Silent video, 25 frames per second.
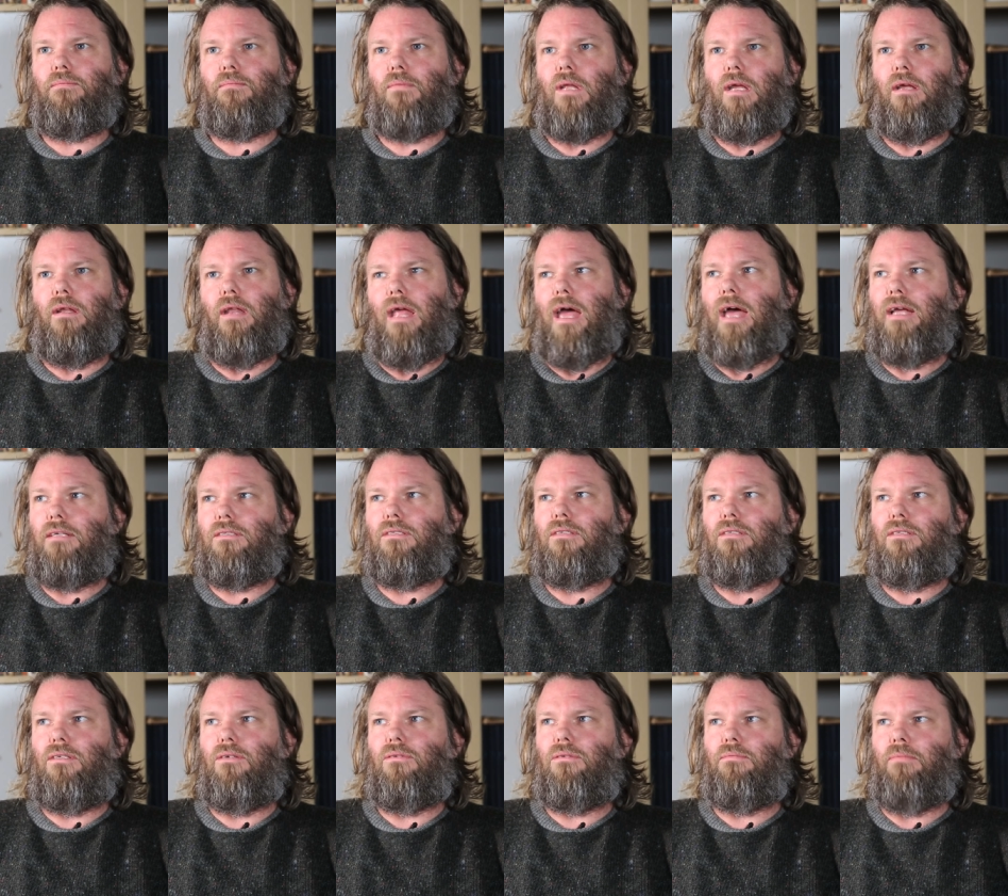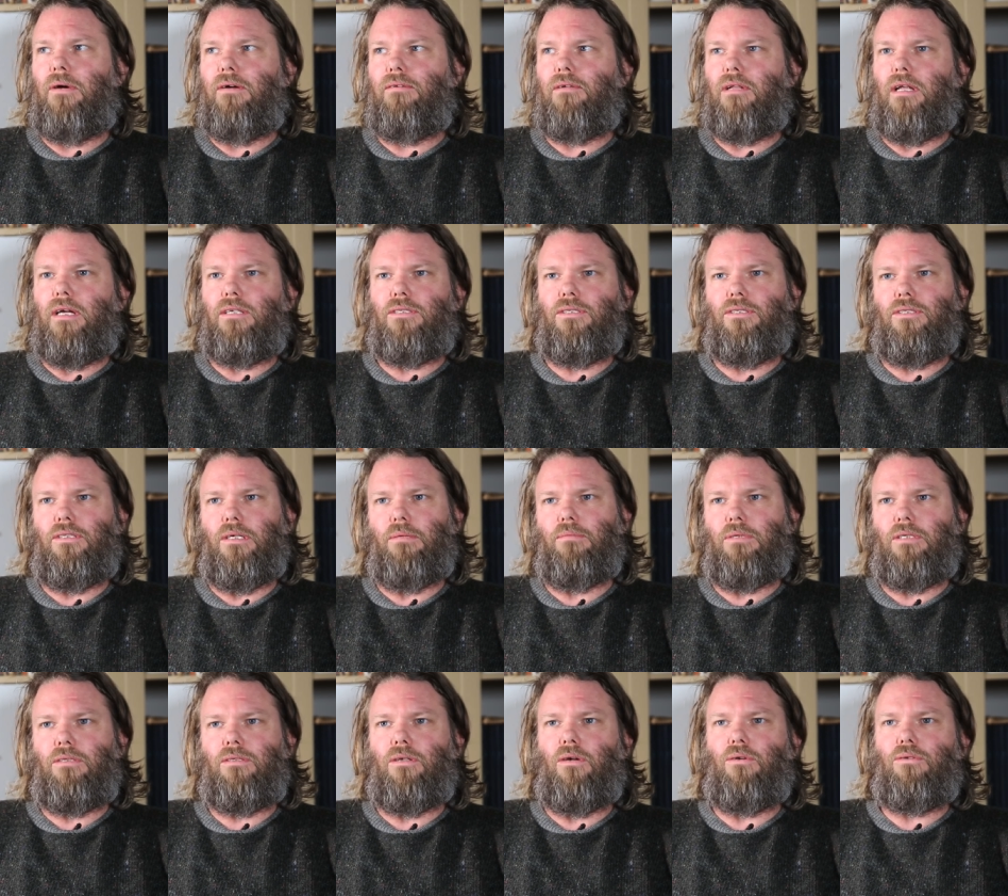it has to do with my relationship
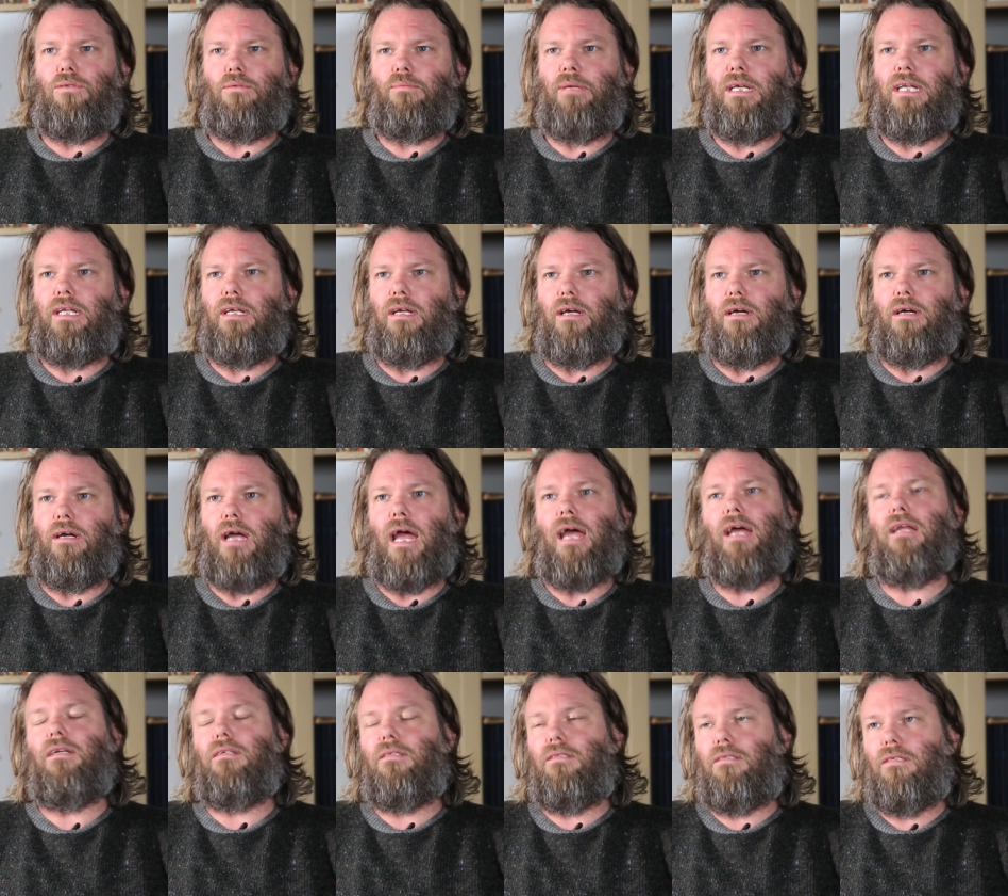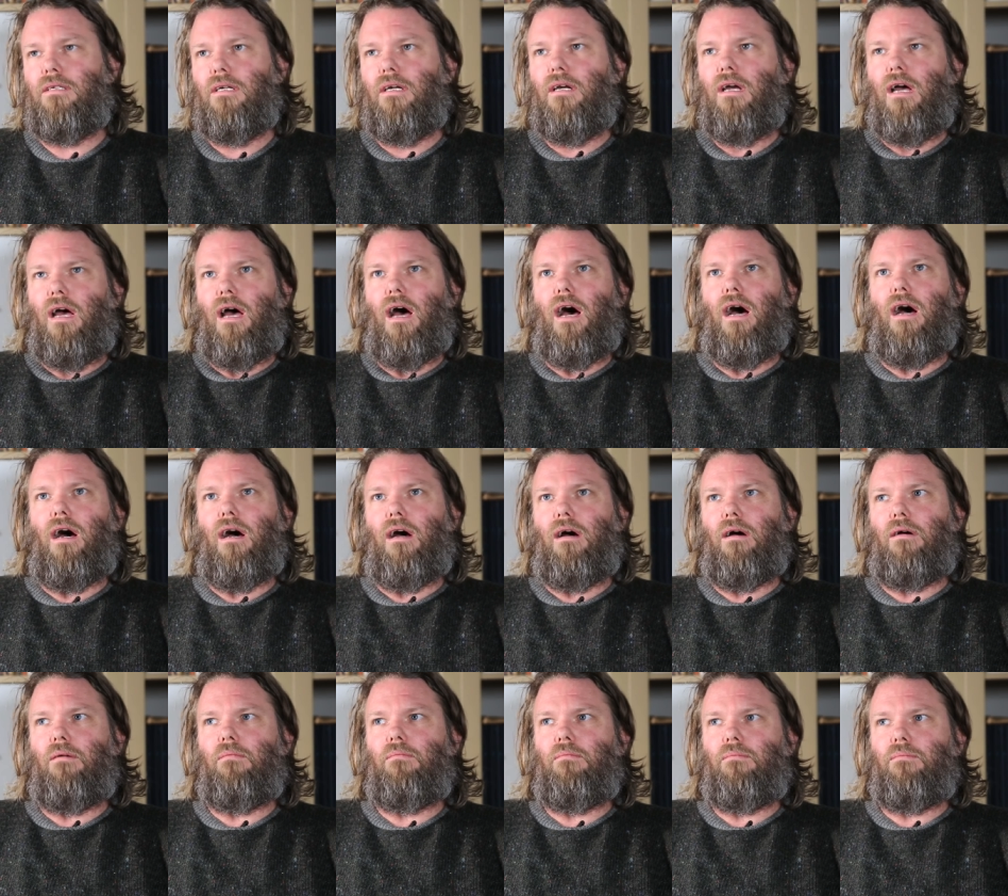to social media and
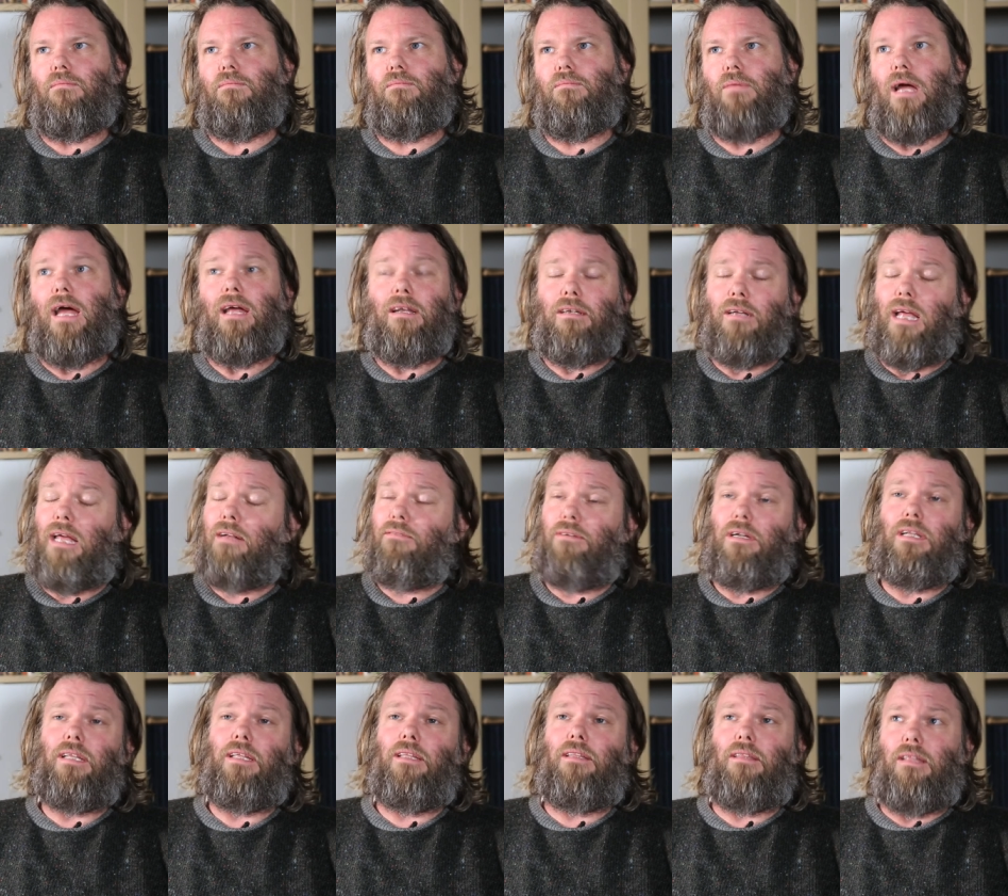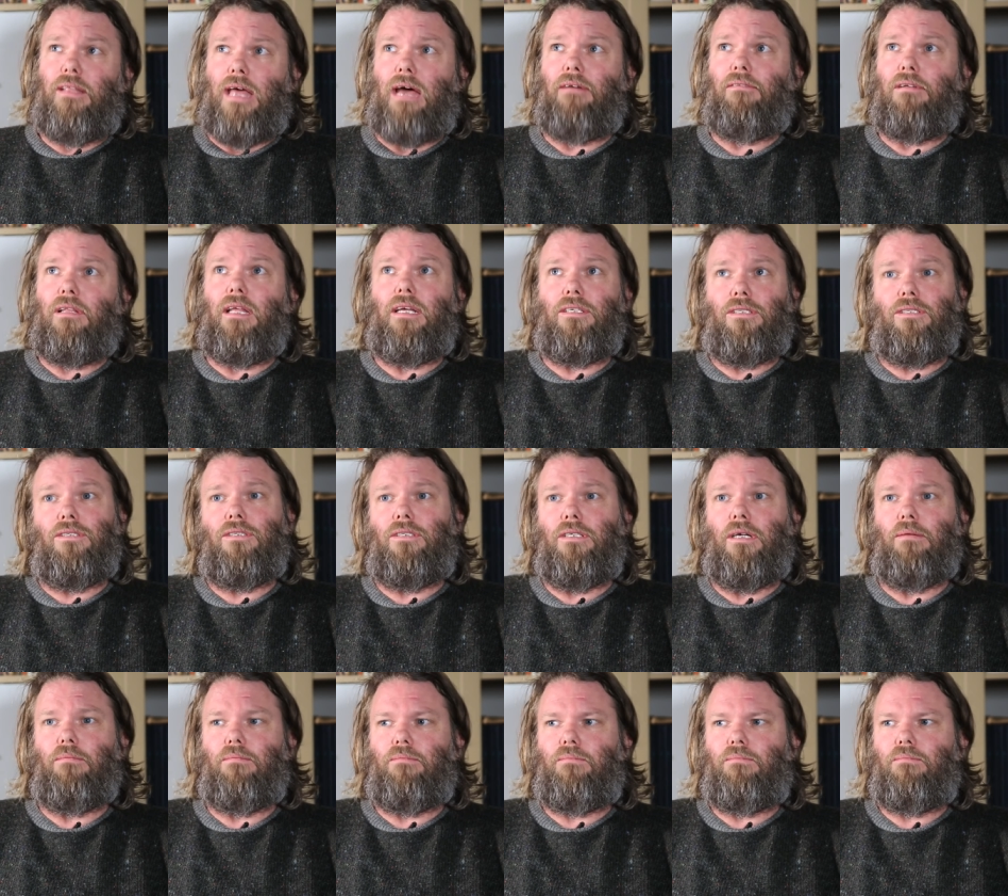um, and and really that
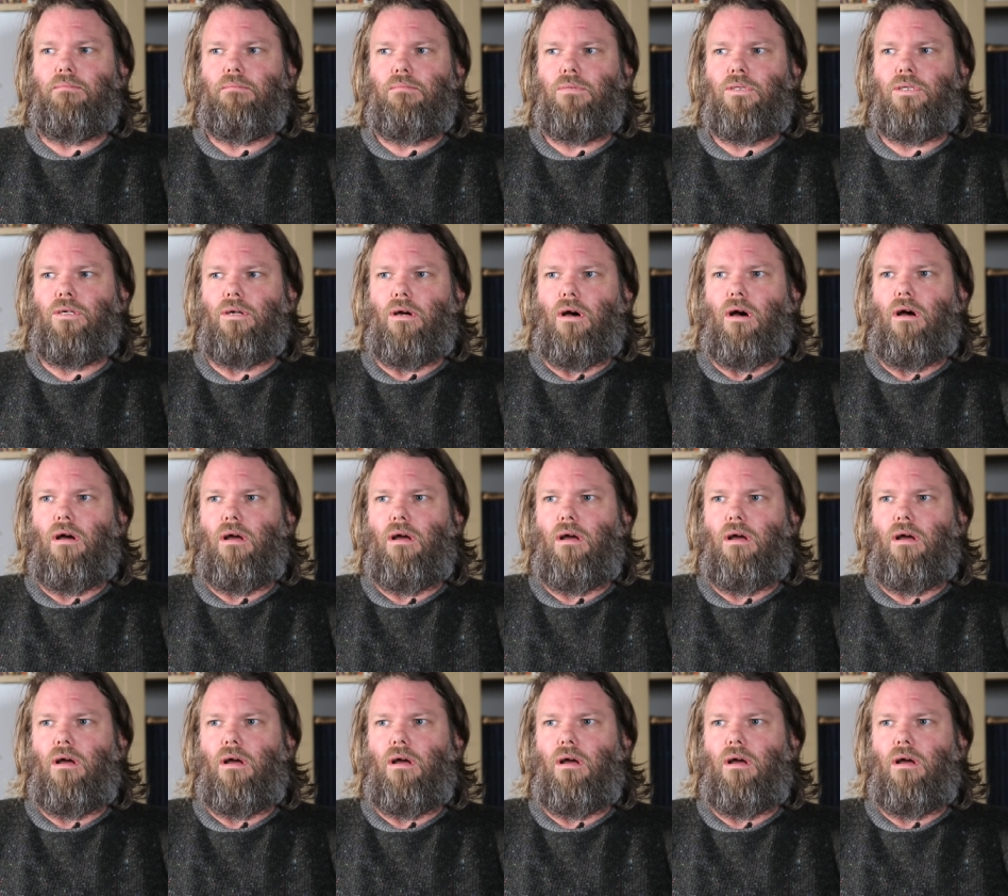relationship to